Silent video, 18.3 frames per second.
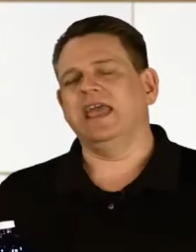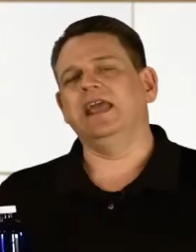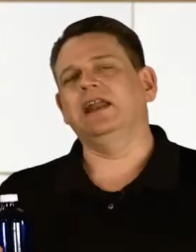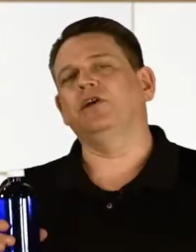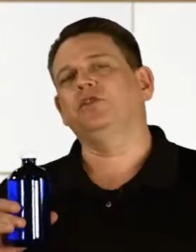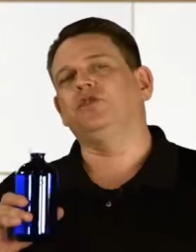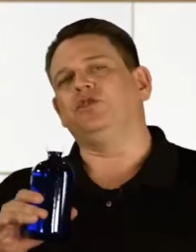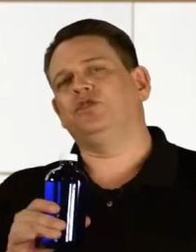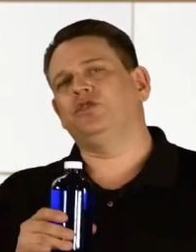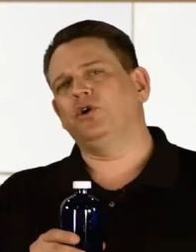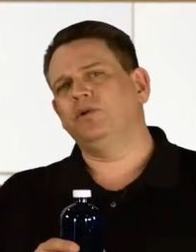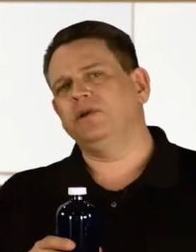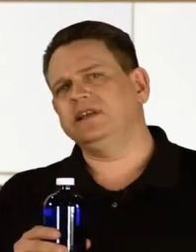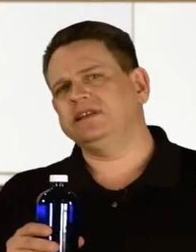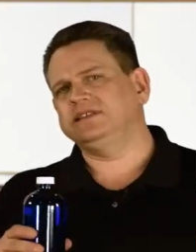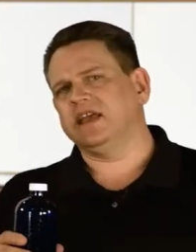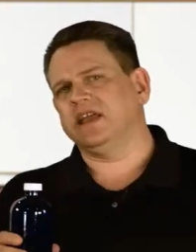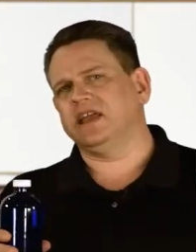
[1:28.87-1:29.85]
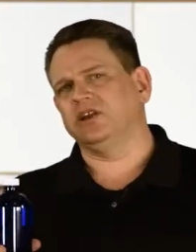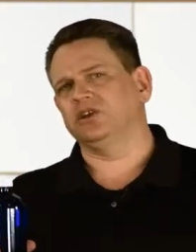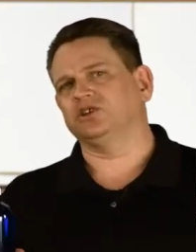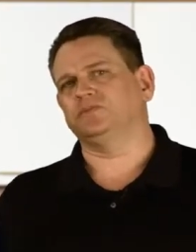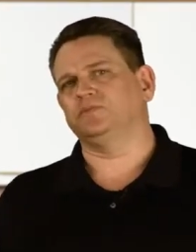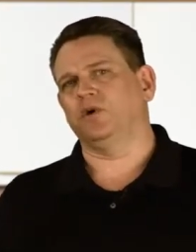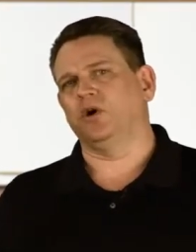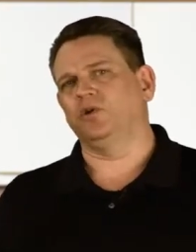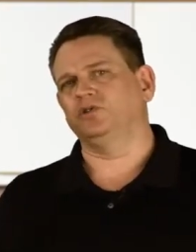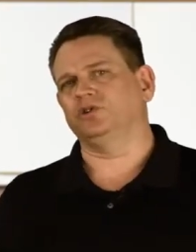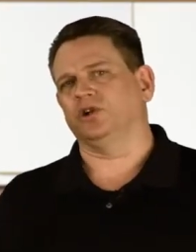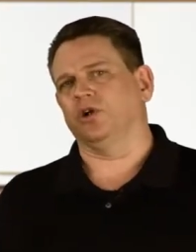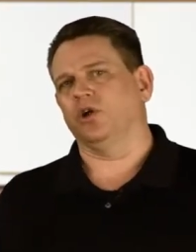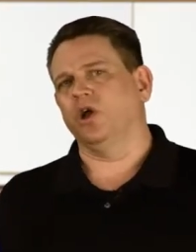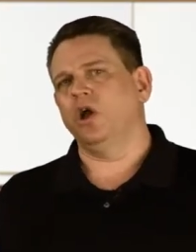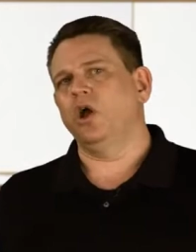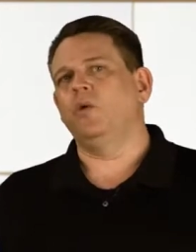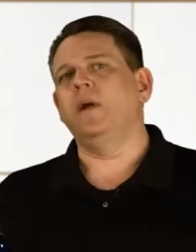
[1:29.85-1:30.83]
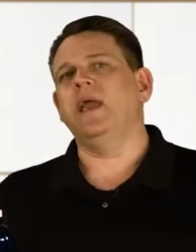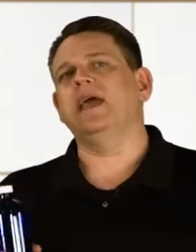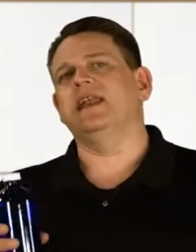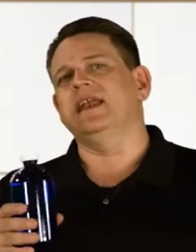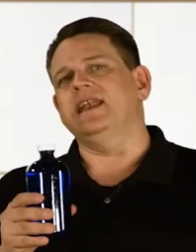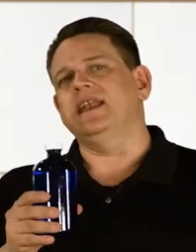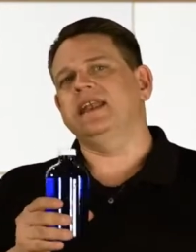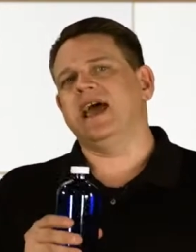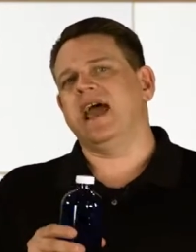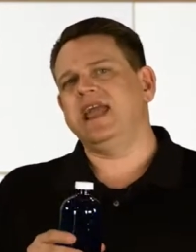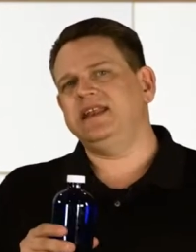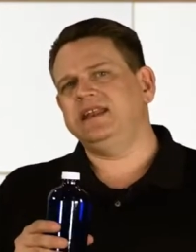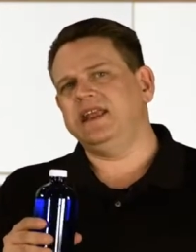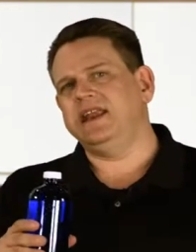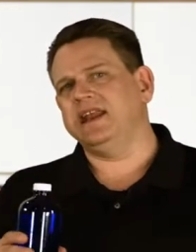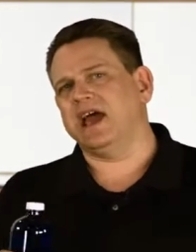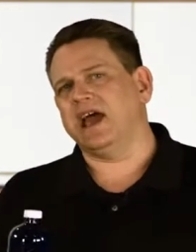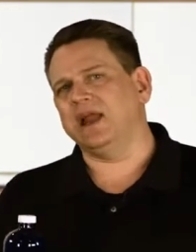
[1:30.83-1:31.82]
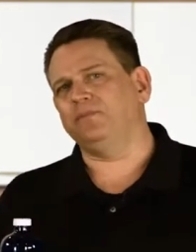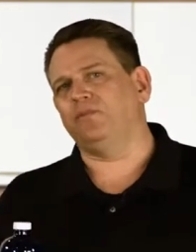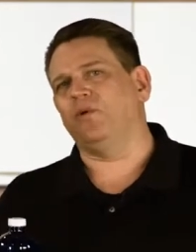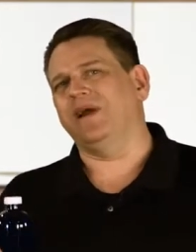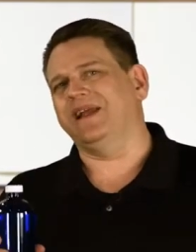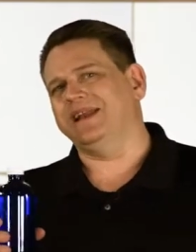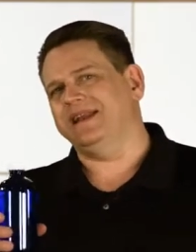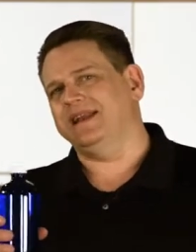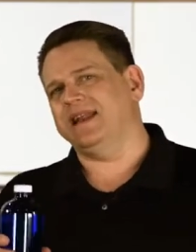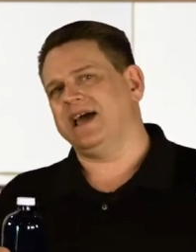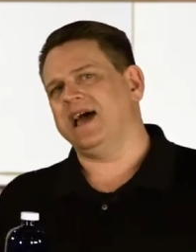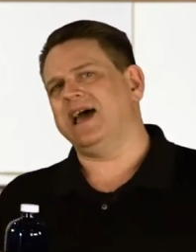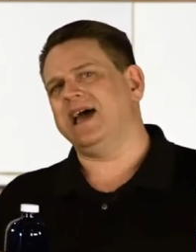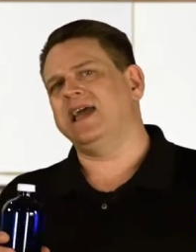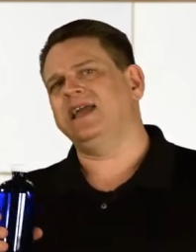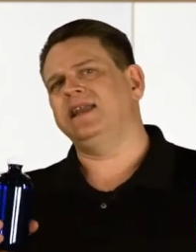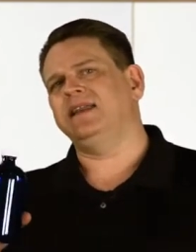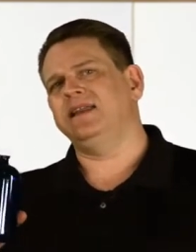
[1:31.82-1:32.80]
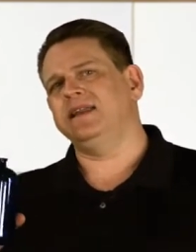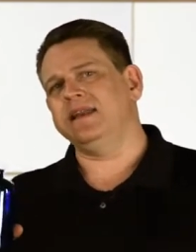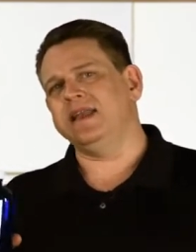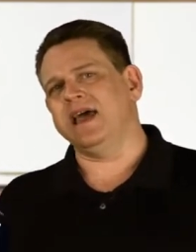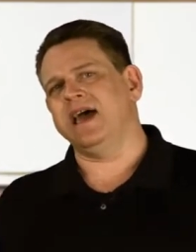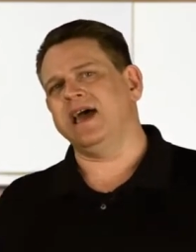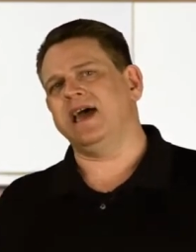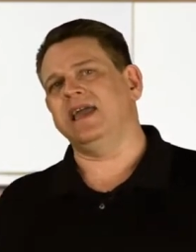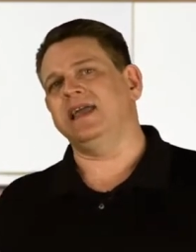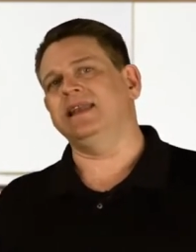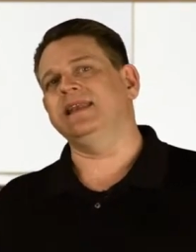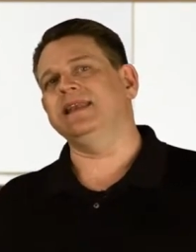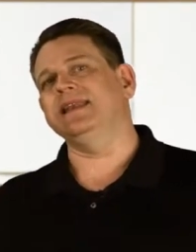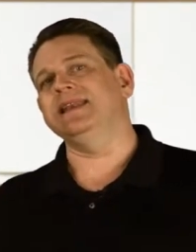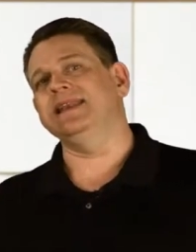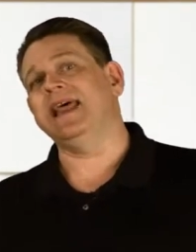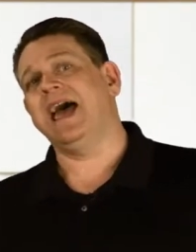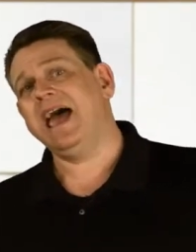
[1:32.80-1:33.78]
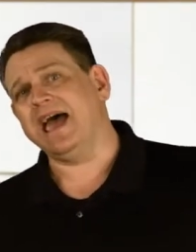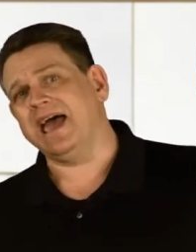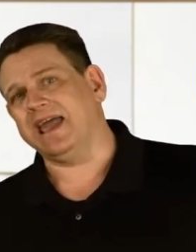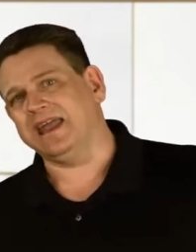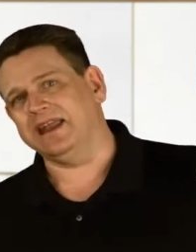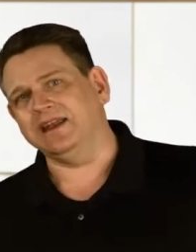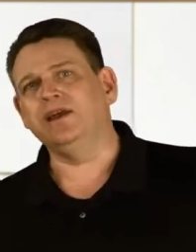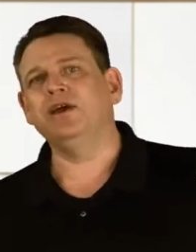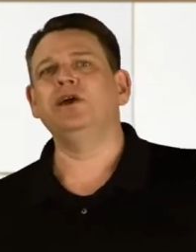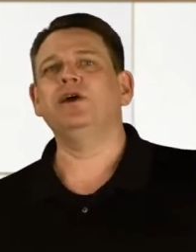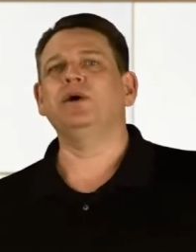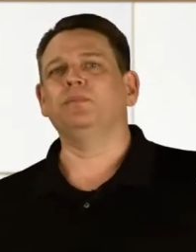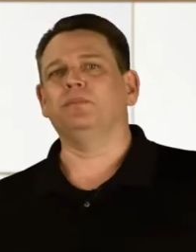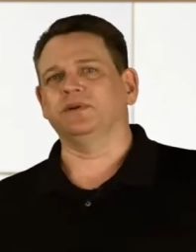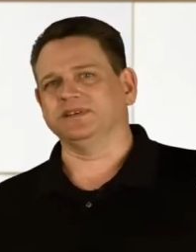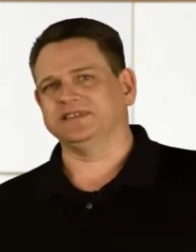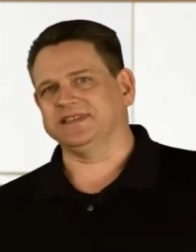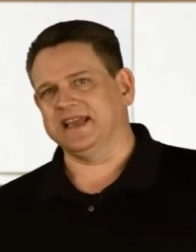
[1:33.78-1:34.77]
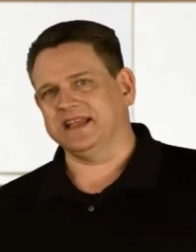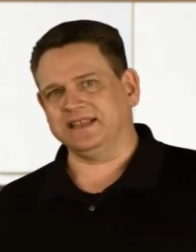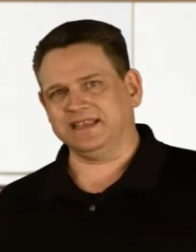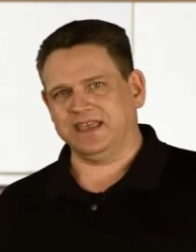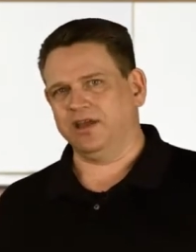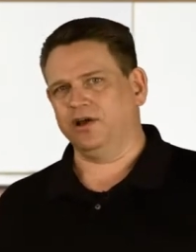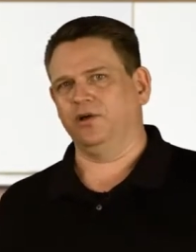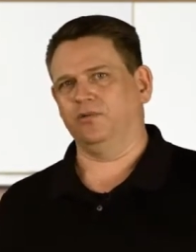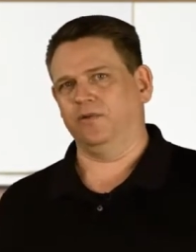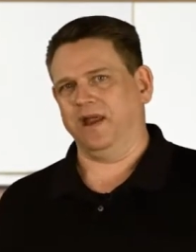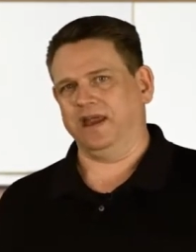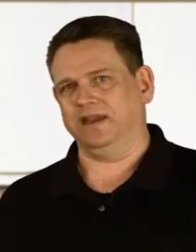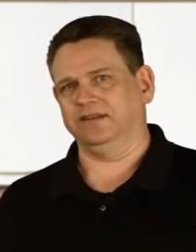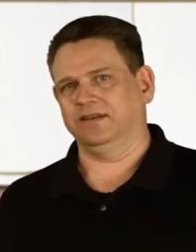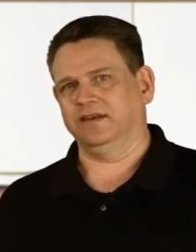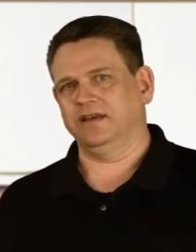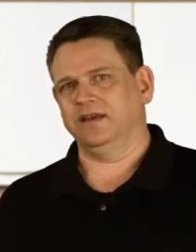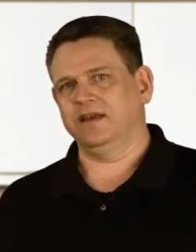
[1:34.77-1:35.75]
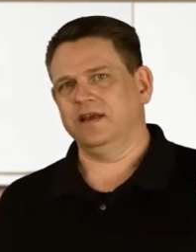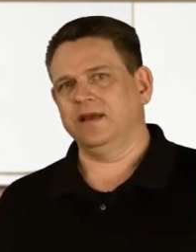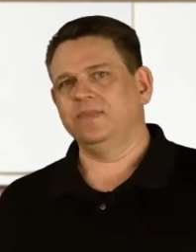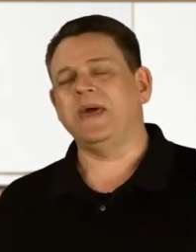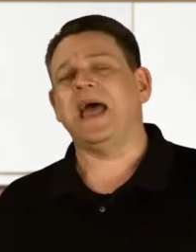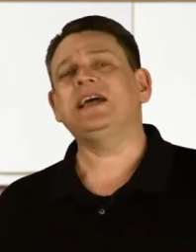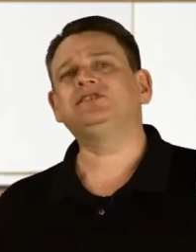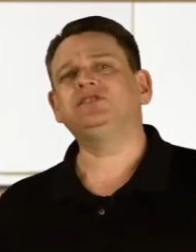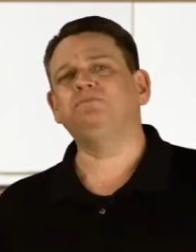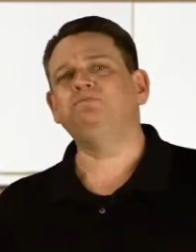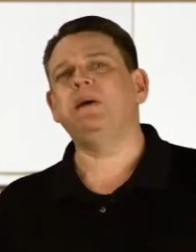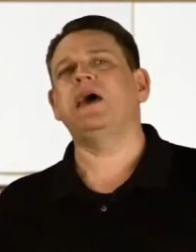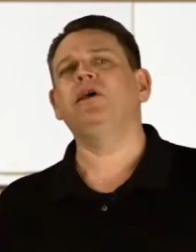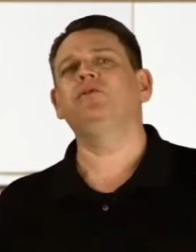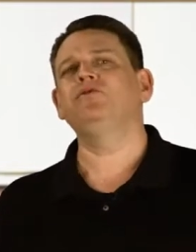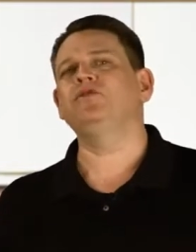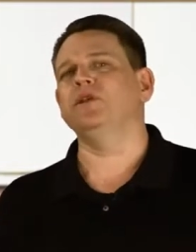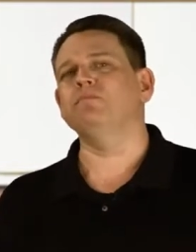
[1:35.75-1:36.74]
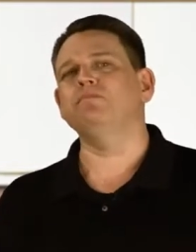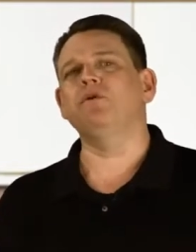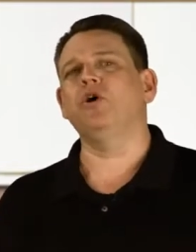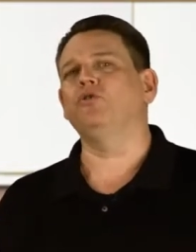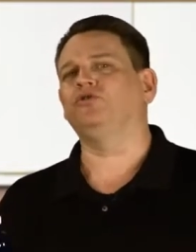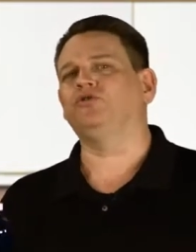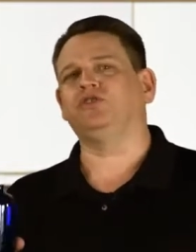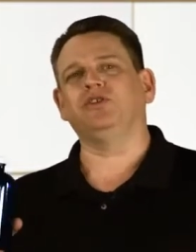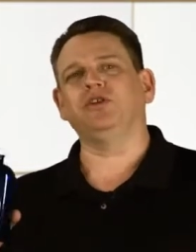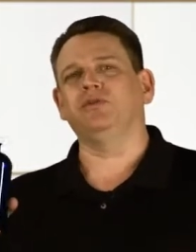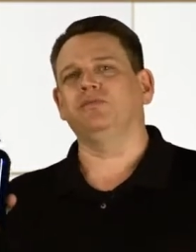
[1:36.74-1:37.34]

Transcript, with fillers: In a 30 second exposure, we had a 99.999% kill rate. That's better than most